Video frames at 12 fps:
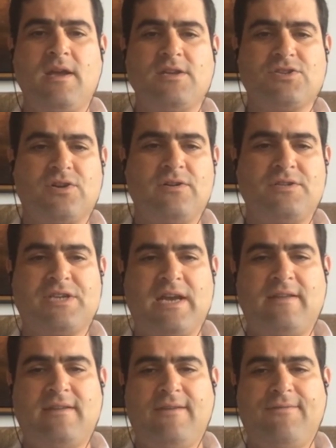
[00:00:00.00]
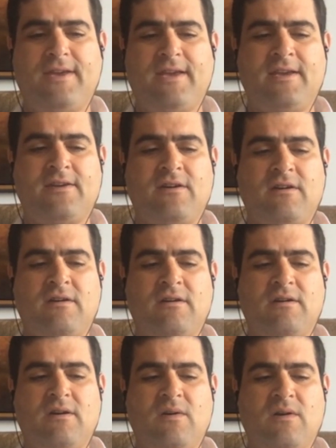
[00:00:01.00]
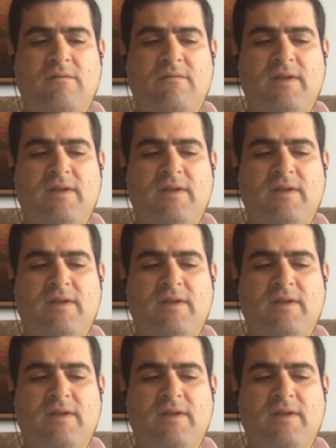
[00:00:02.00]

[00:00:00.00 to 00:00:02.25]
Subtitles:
certain scientific or